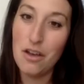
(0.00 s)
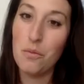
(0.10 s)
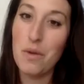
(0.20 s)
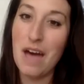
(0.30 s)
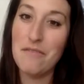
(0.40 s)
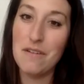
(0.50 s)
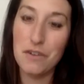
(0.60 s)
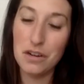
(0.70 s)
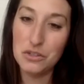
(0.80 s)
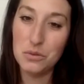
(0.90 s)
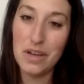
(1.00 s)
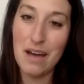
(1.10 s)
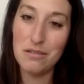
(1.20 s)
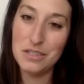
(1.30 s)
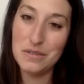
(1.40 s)
We have our virtual
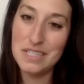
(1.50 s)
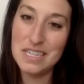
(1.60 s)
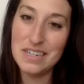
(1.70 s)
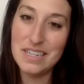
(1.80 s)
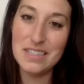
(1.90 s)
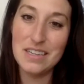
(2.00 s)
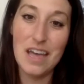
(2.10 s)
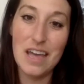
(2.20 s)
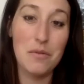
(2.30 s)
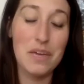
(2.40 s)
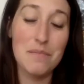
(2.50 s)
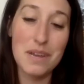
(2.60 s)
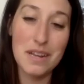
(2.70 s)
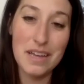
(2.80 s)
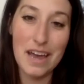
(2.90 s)
how to series, and when we can
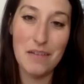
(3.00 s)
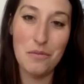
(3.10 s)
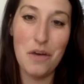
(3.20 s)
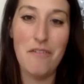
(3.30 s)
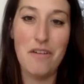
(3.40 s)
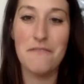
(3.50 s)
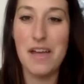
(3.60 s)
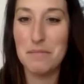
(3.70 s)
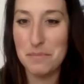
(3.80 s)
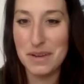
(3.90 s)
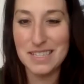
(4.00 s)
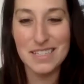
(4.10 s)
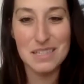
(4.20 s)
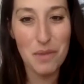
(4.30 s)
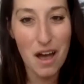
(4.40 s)
meet again, we'll have our family
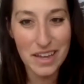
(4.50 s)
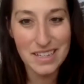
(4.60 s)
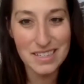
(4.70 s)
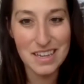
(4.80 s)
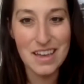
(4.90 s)
business spotlights